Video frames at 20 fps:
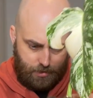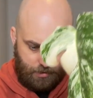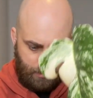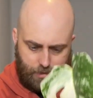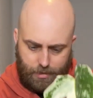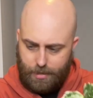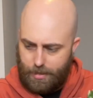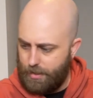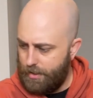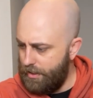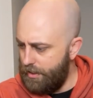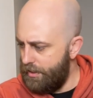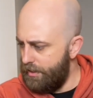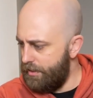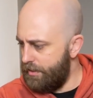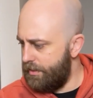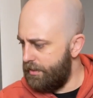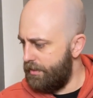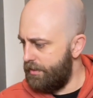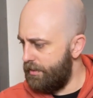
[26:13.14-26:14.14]
I
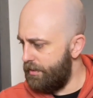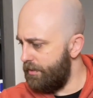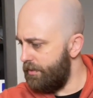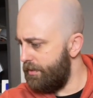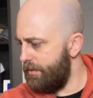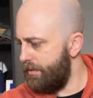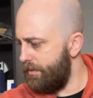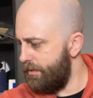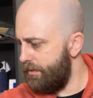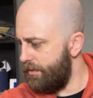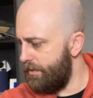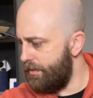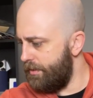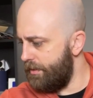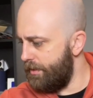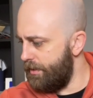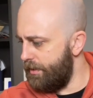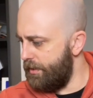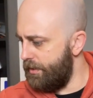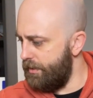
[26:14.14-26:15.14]
need
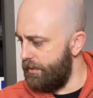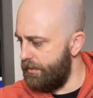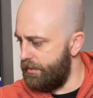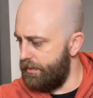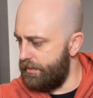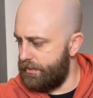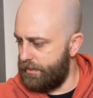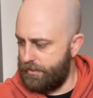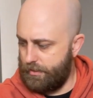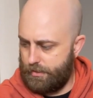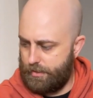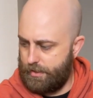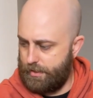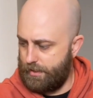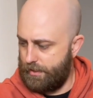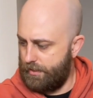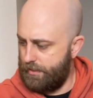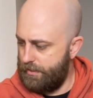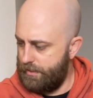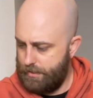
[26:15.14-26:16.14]
this
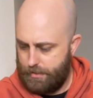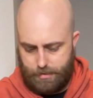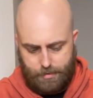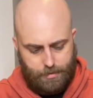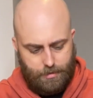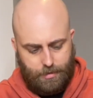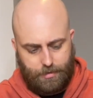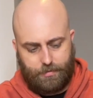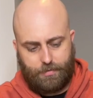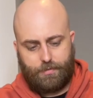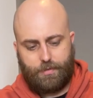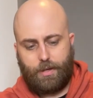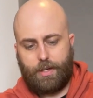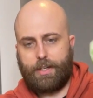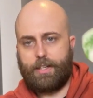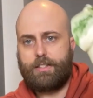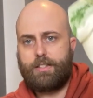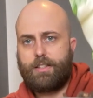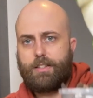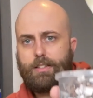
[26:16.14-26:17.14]
guy. I
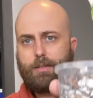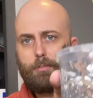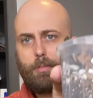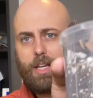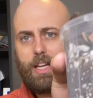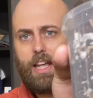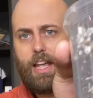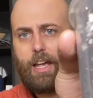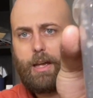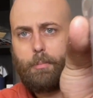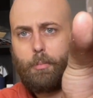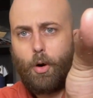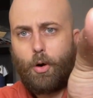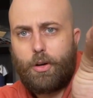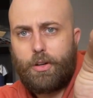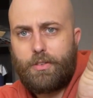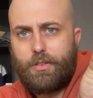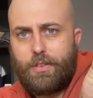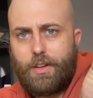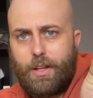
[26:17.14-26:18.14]
can see some big air
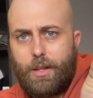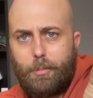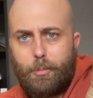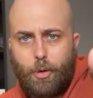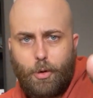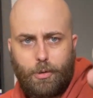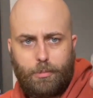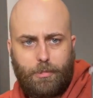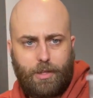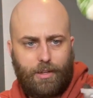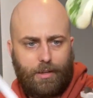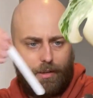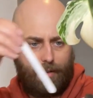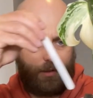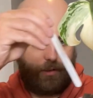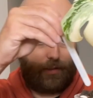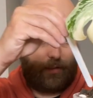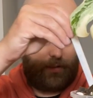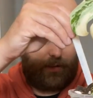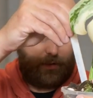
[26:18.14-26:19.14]
pockets down the bottom there,
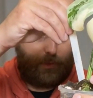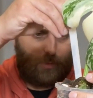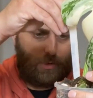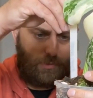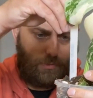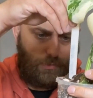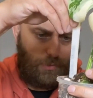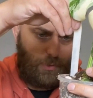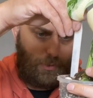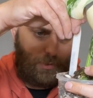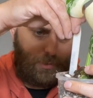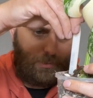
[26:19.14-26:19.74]
and I kind of want to fill